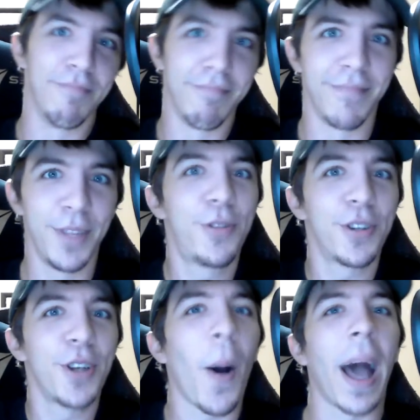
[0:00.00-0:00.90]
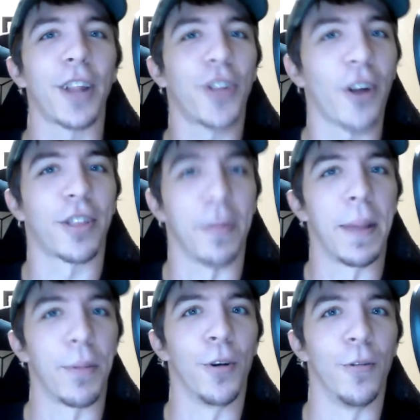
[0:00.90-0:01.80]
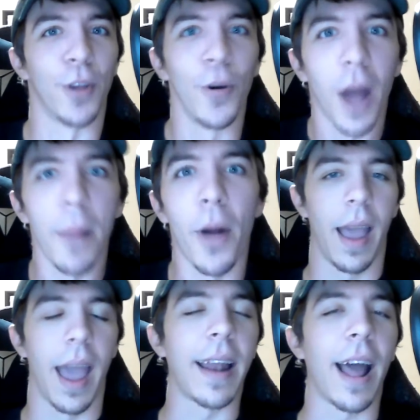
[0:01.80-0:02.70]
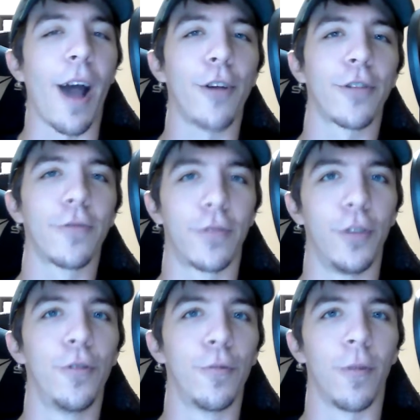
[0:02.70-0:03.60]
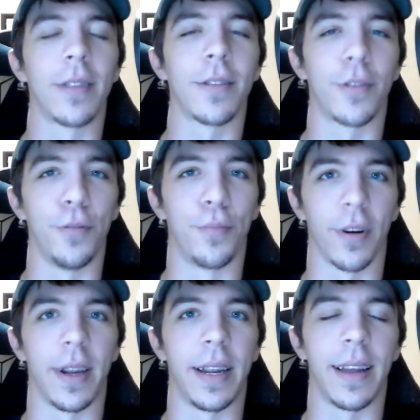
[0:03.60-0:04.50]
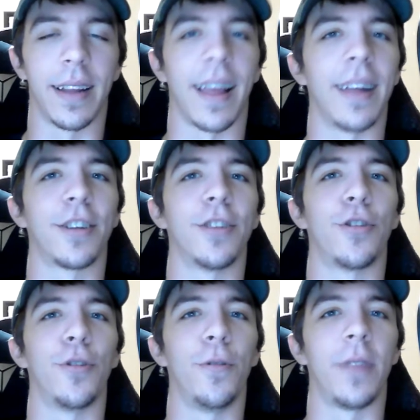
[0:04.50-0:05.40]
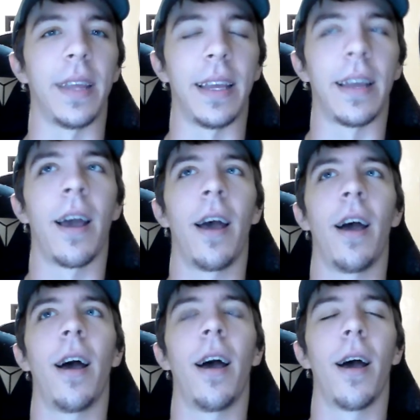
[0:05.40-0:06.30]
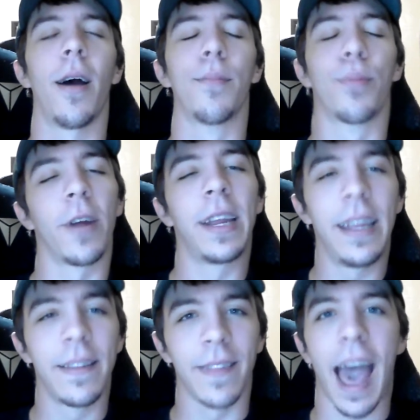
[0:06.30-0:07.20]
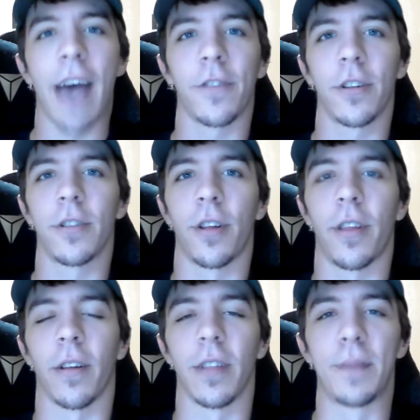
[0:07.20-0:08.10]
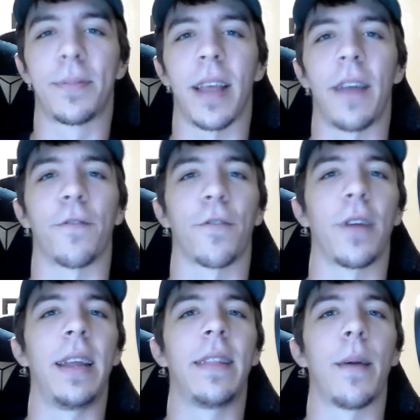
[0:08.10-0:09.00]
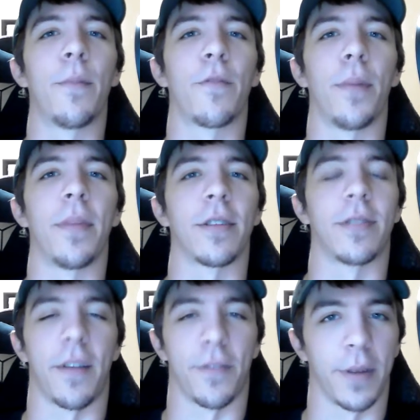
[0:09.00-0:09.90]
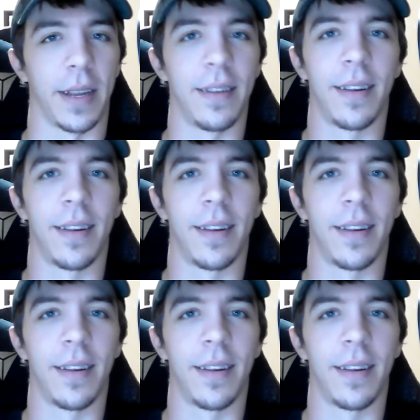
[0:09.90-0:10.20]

You should know how to talk to people, who's who. Come on. And I also do want to bring attention to the bringing laughter to their lips and freeing them from their suffering.